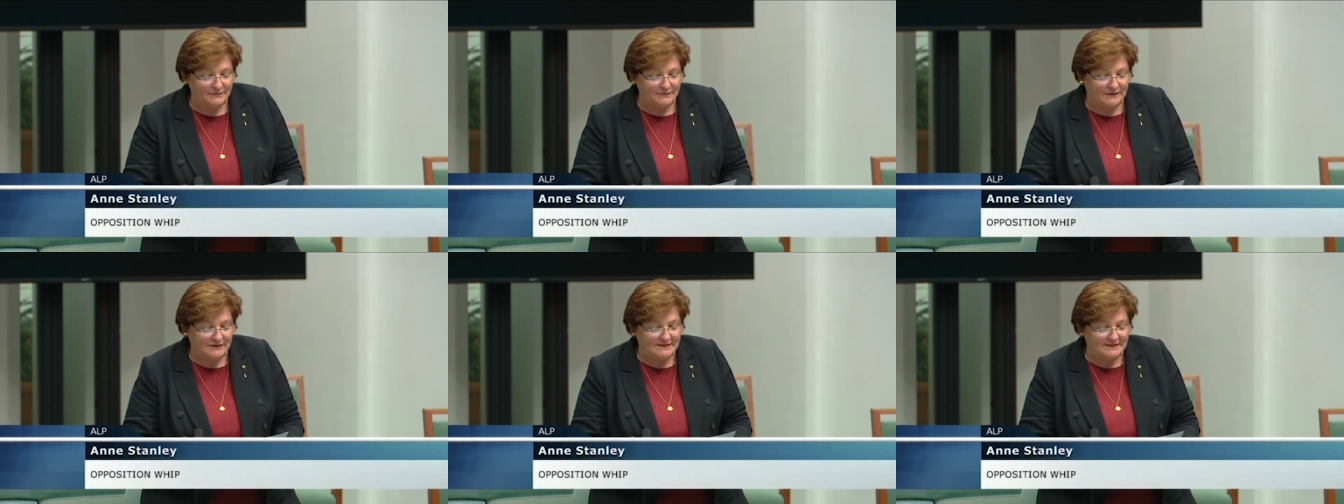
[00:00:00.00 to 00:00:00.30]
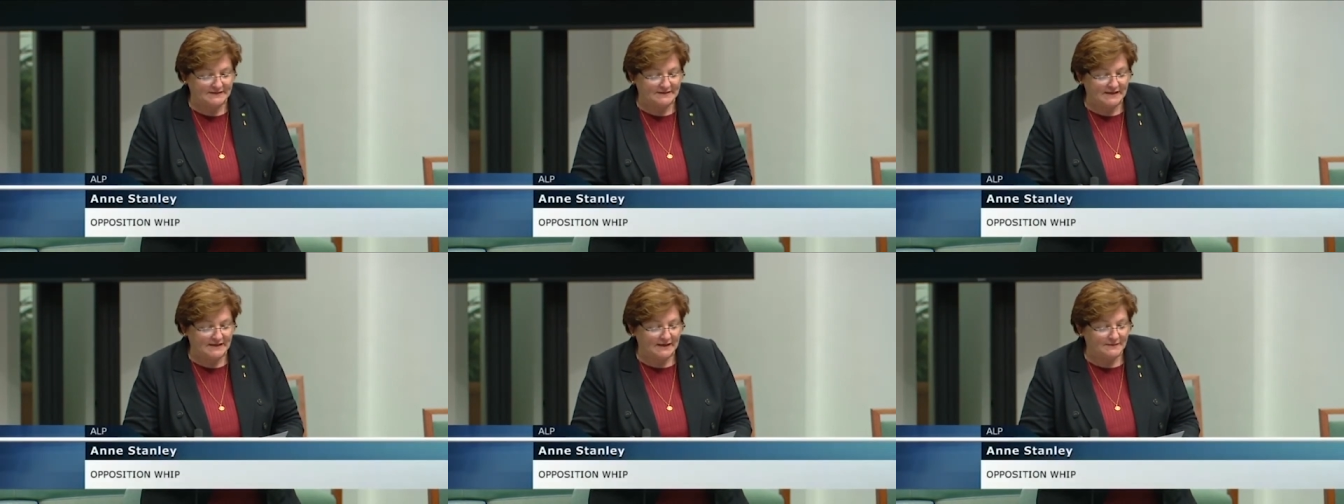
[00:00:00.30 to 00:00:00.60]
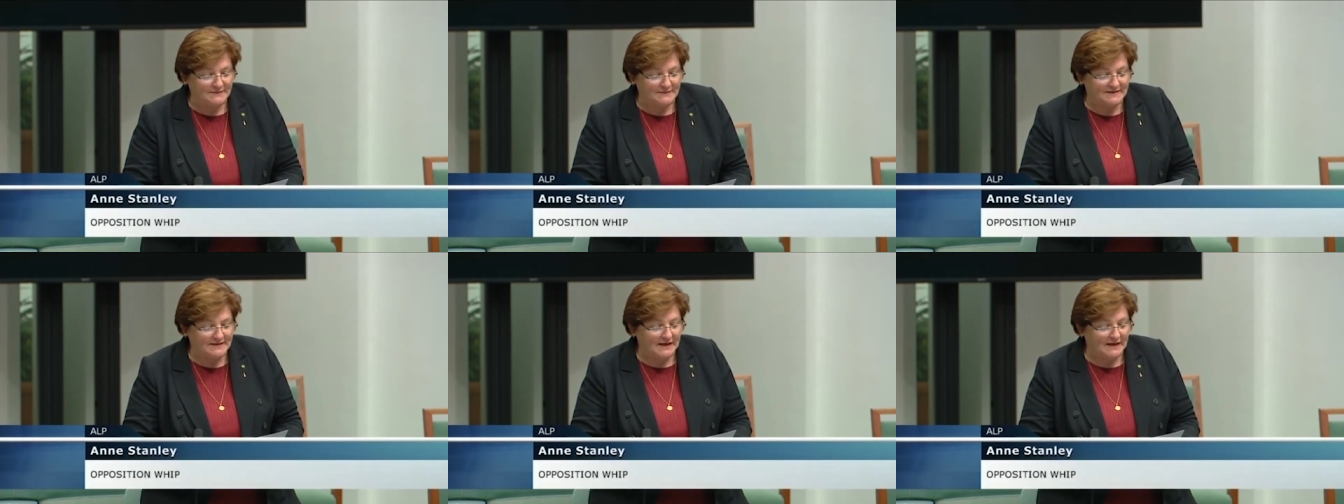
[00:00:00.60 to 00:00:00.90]
with its
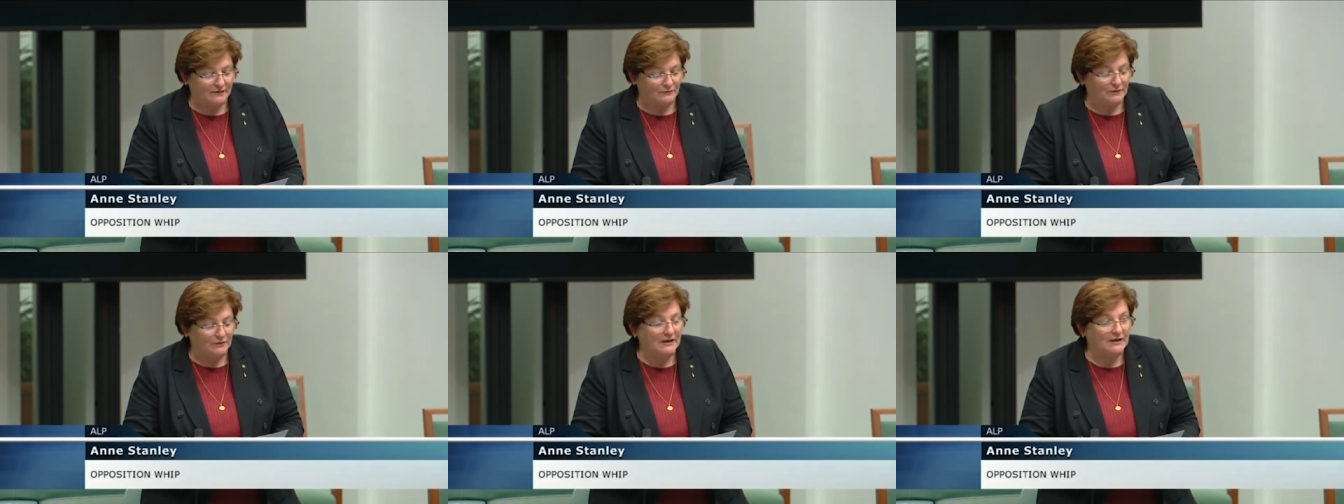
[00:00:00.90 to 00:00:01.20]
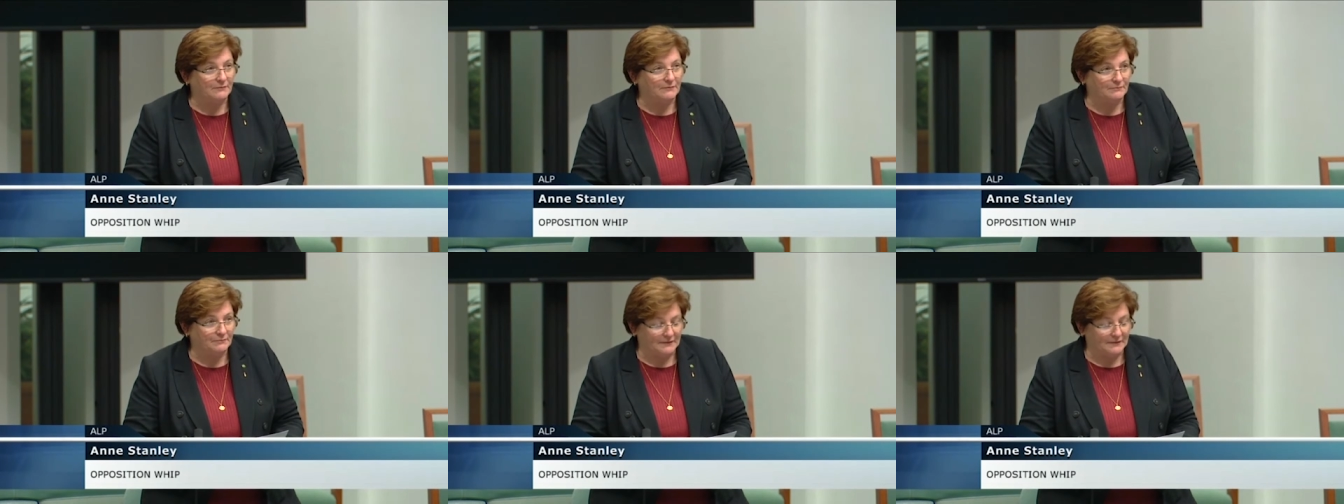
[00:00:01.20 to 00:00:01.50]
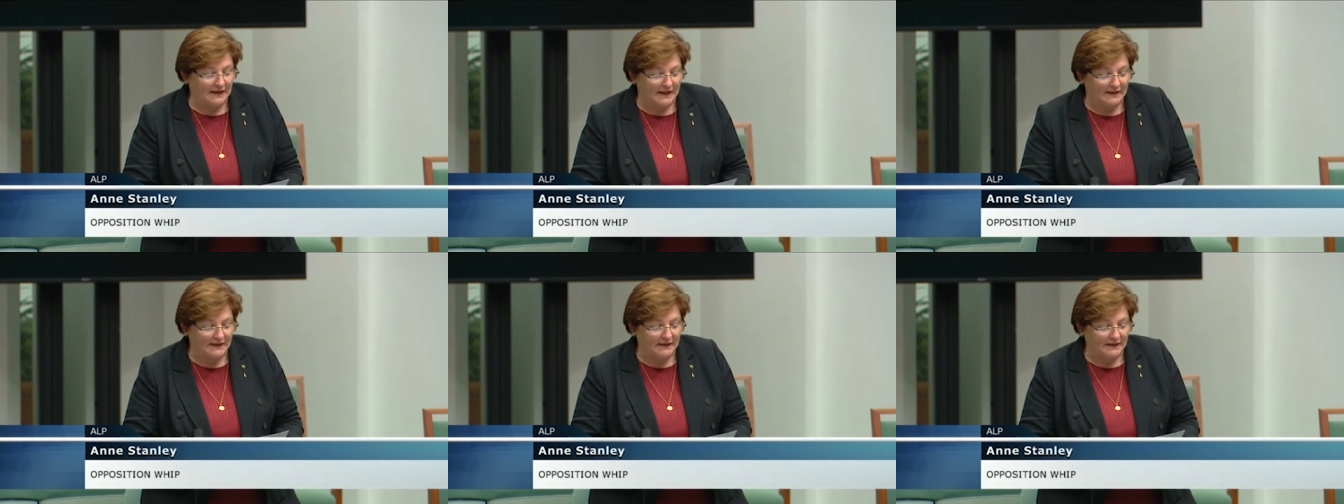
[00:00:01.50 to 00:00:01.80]
namesake William
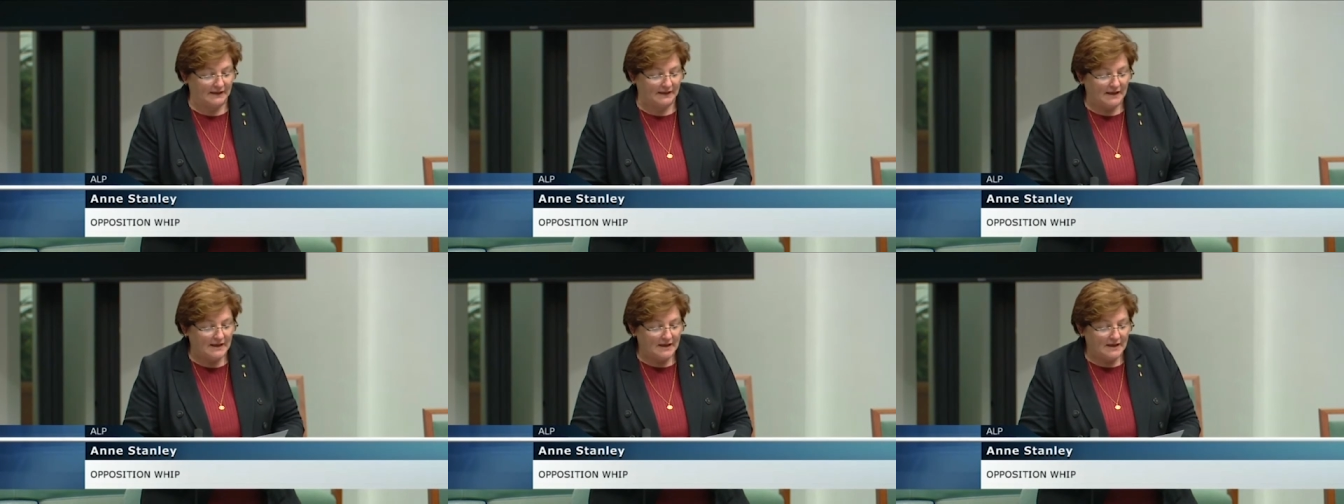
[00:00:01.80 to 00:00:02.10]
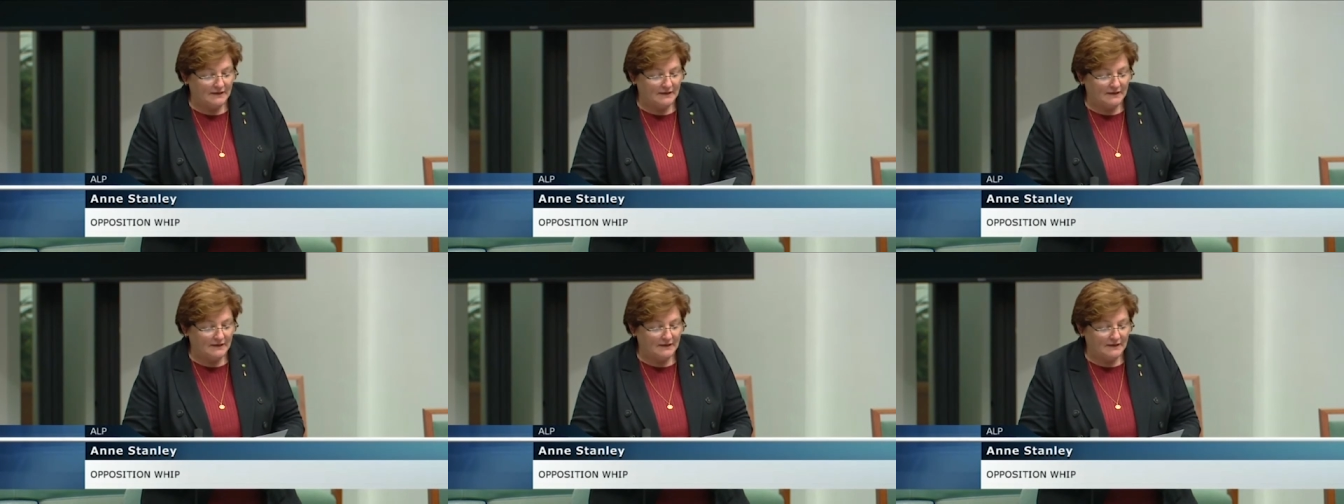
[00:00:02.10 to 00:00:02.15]
Blake,